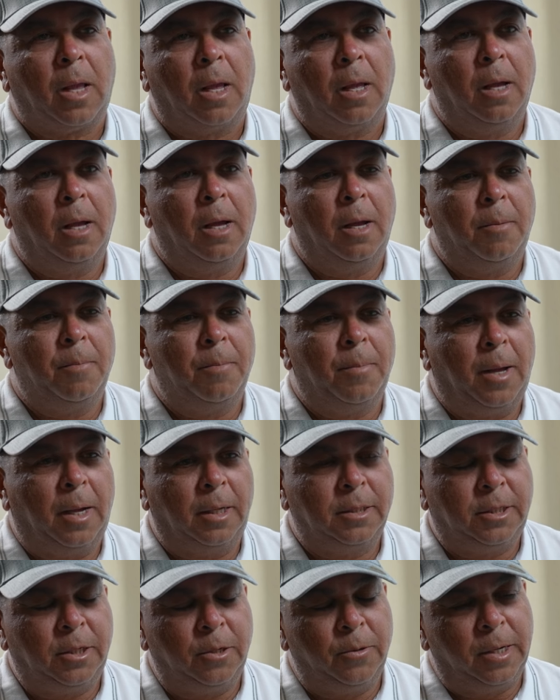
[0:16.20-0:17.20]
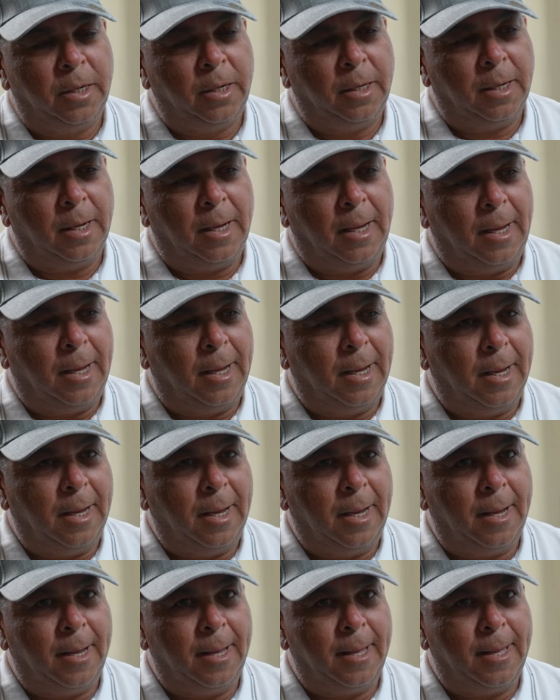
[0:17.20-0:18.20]
Hi Stewie.
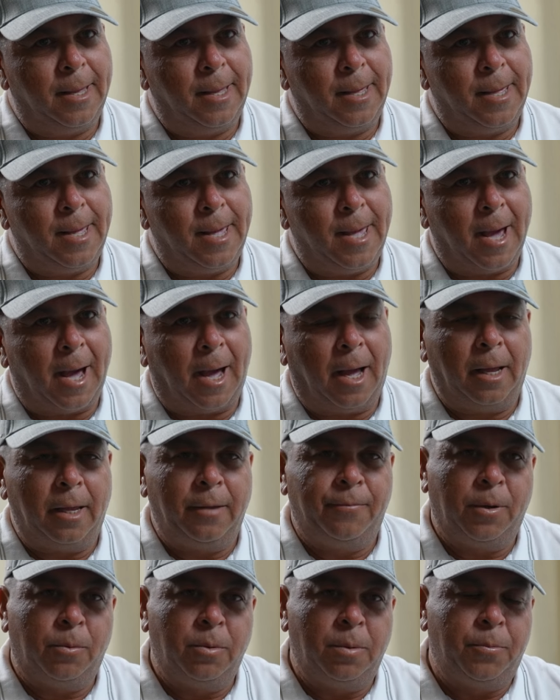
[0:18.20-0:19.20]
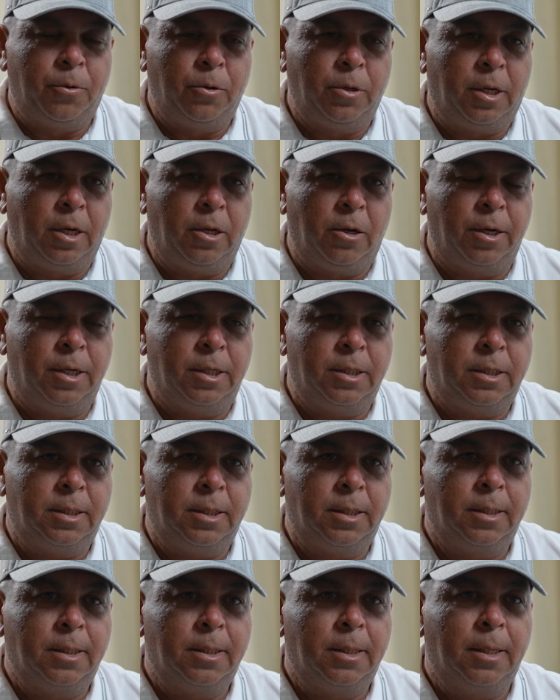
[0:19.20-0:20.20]
Yeah, if I were brutally
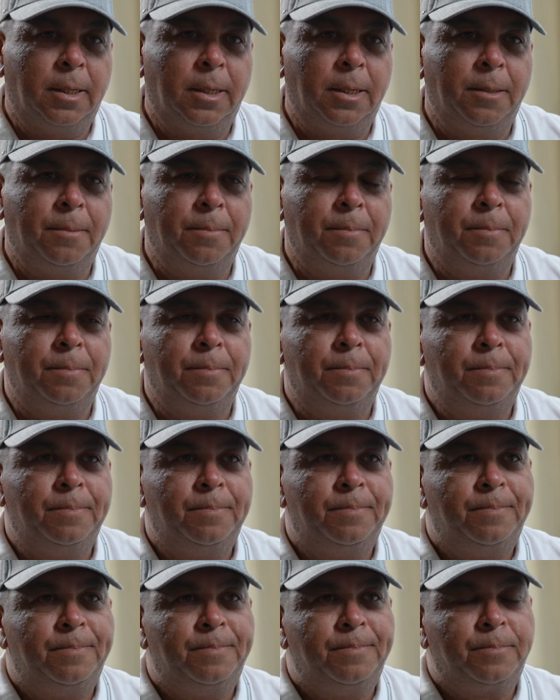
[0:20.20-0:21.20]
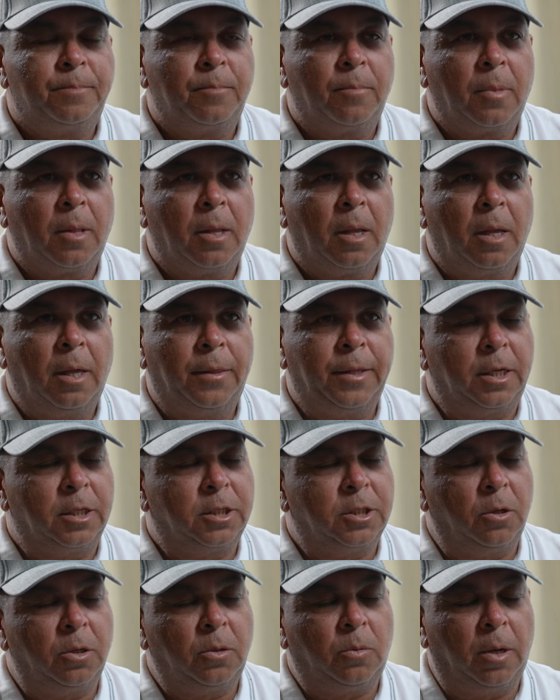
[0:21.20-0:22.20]
honest. I think
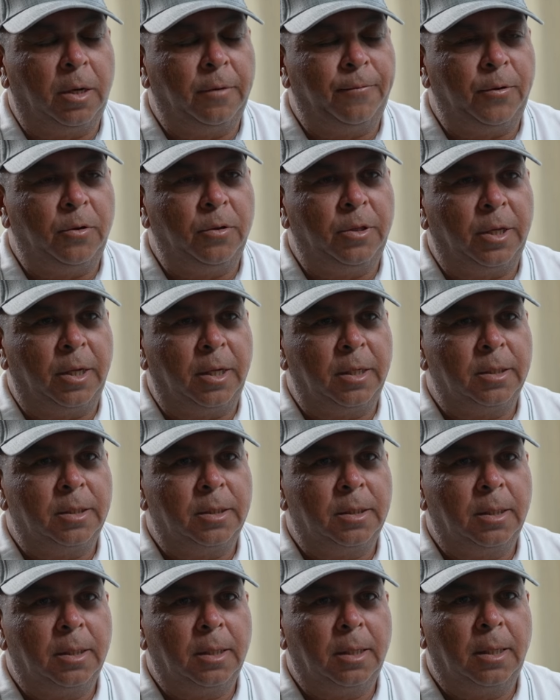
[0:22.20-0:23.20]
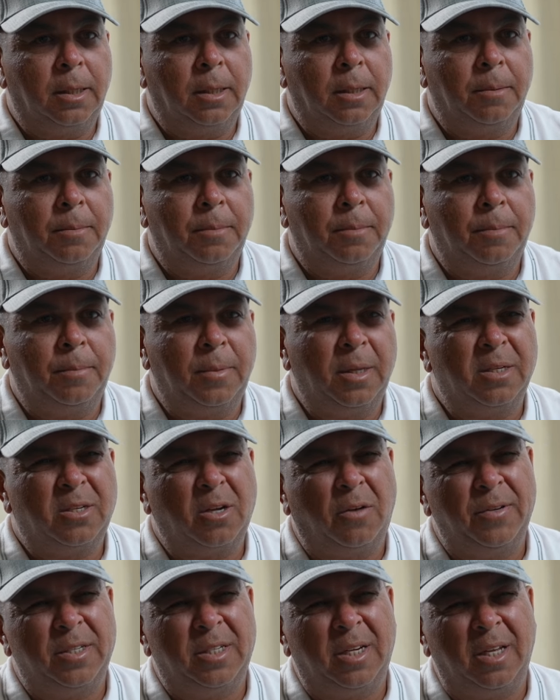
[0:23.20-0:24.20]
it showed quite a few things. There's
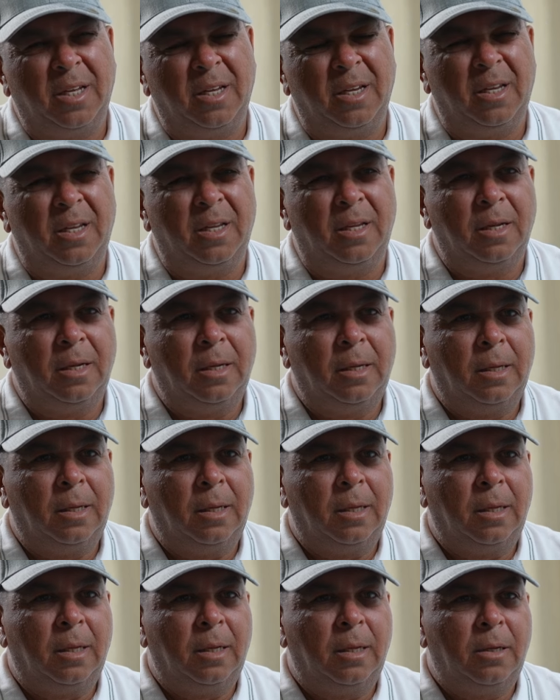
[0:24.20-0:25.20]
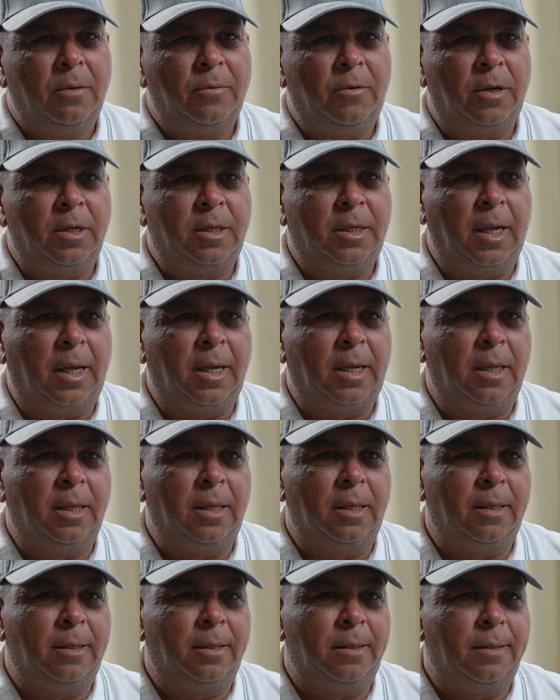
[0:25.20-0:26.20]
obviously got to take
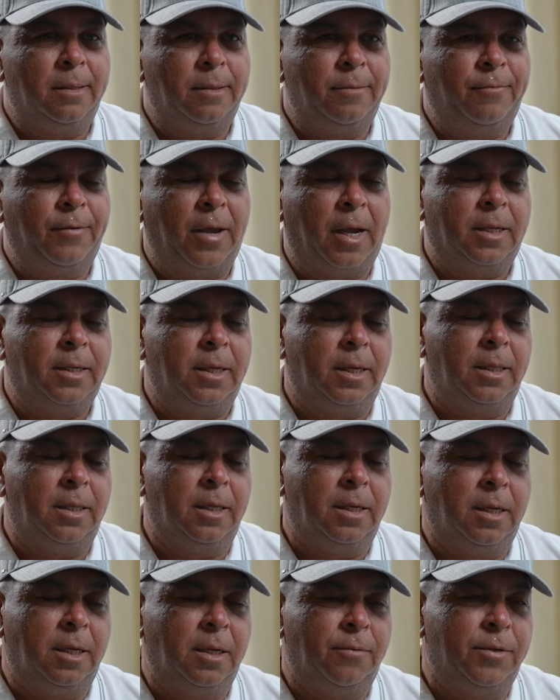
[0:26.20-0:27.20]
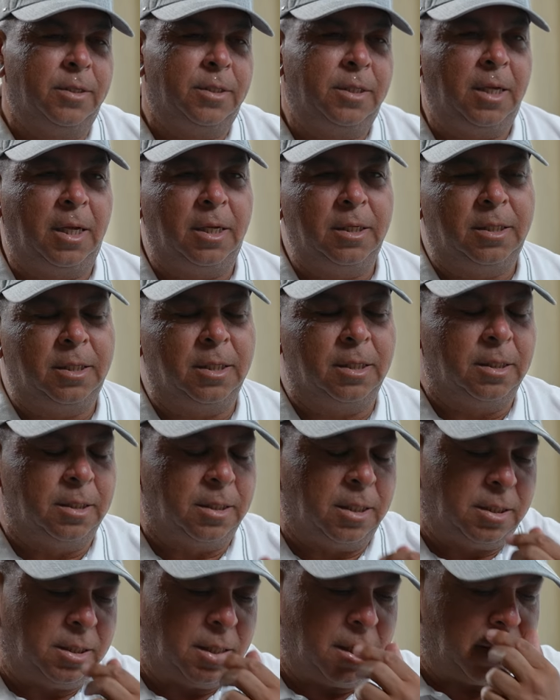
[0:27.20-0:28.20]
in factor in the nervous
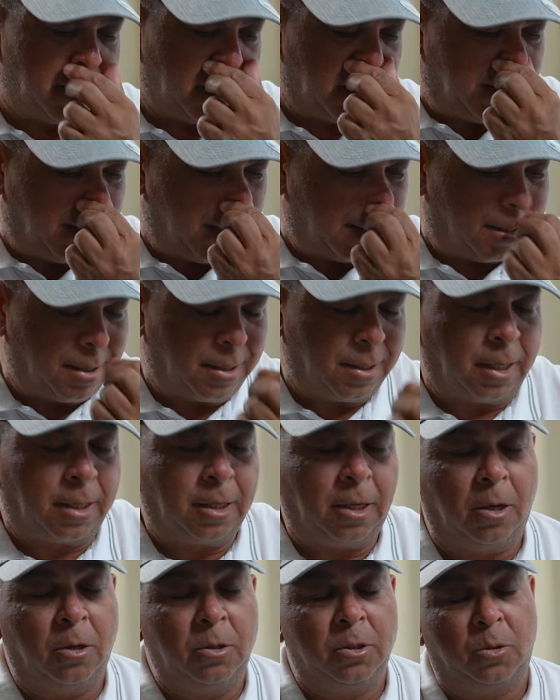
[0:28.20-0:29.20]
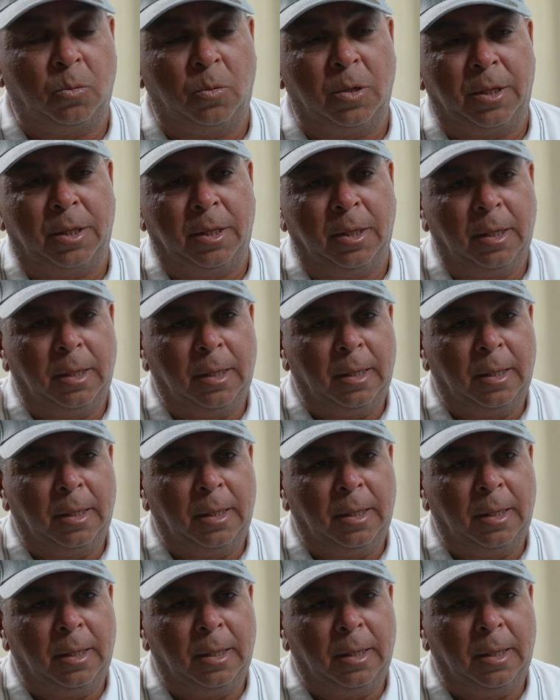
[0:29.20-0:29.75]
tensions, etc., etc., that goes with